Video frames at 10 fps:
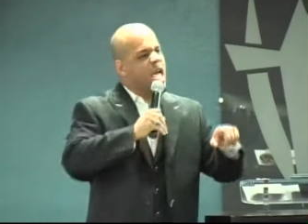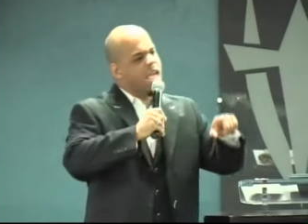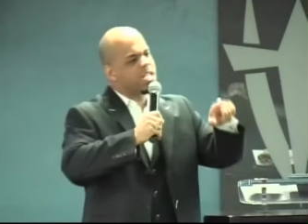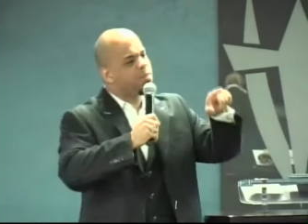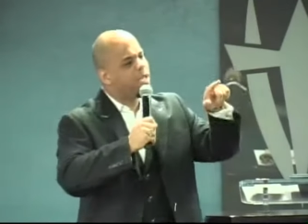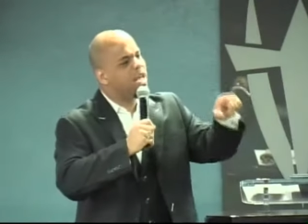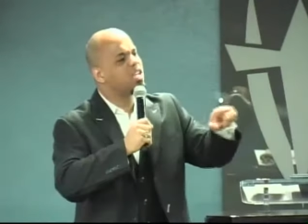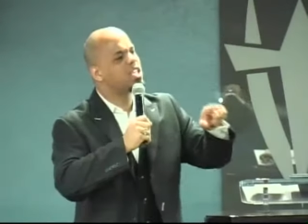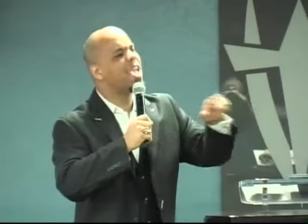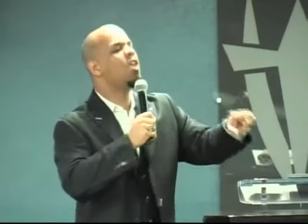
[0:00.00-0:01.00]
It's
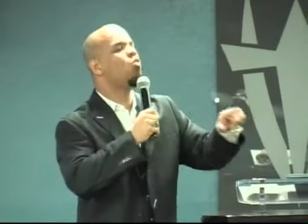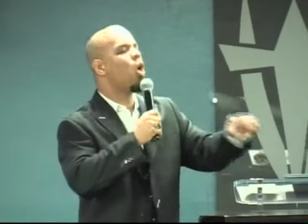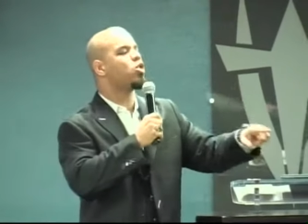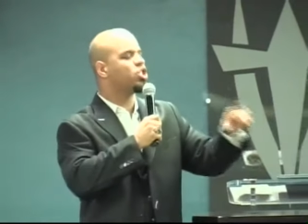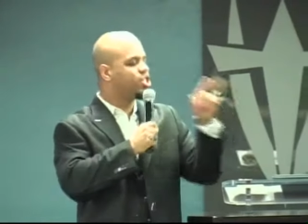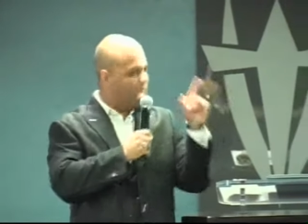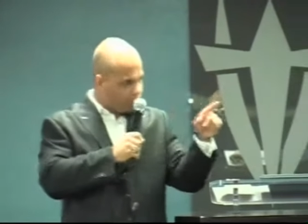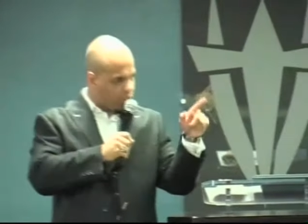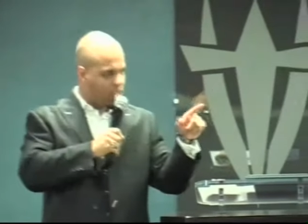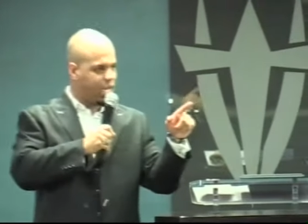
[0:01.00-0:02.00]
because he works
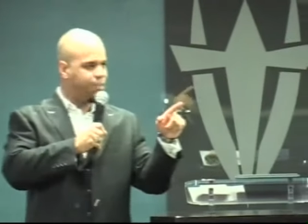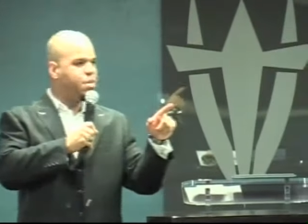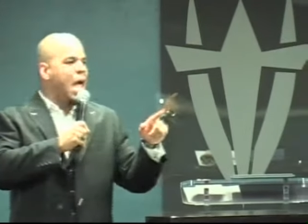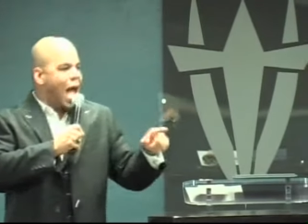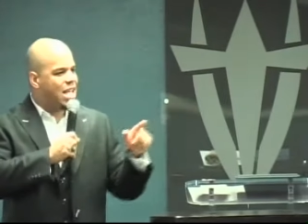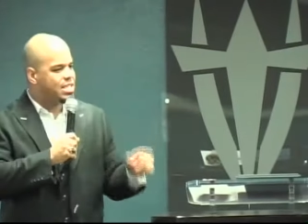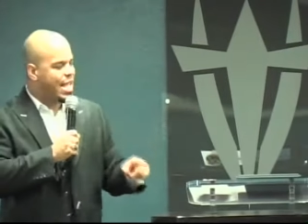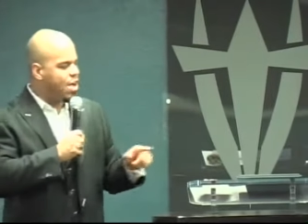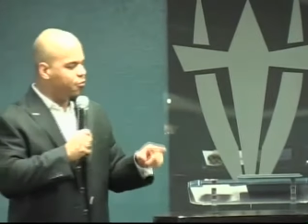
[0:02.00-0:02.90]
differently. Isaiah